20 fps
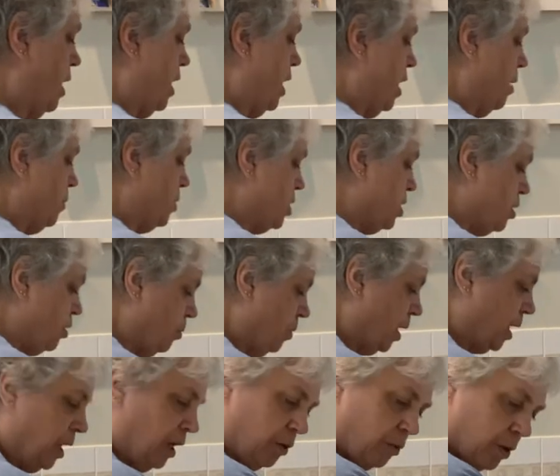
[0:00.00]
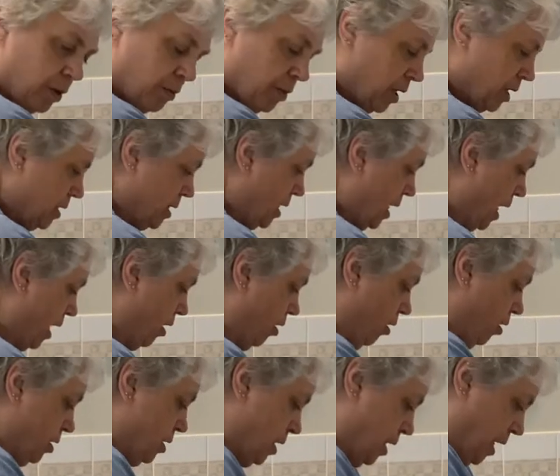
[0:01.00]
And I'm assuming we mix that
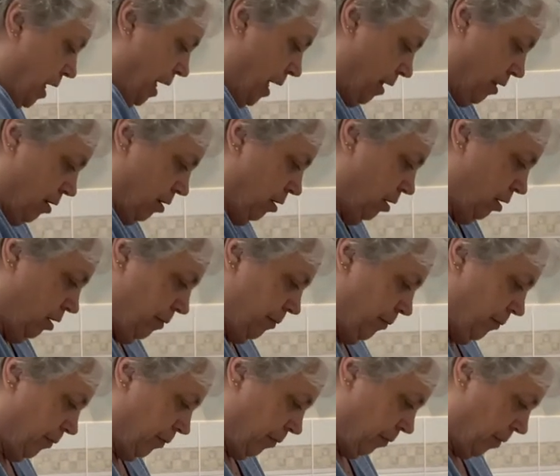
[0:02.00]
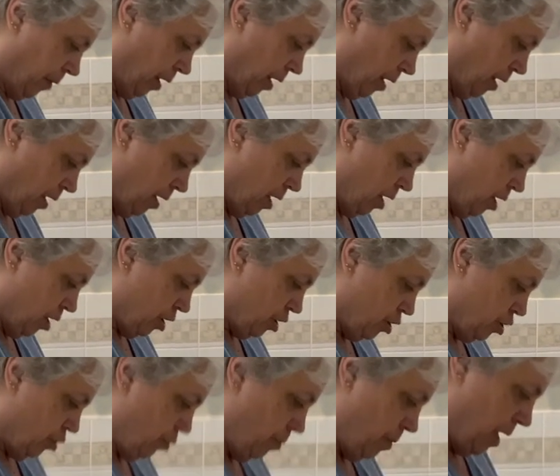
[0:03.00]
all together
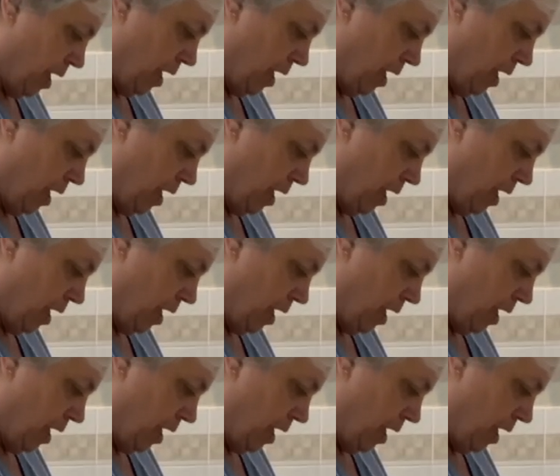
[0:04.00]
to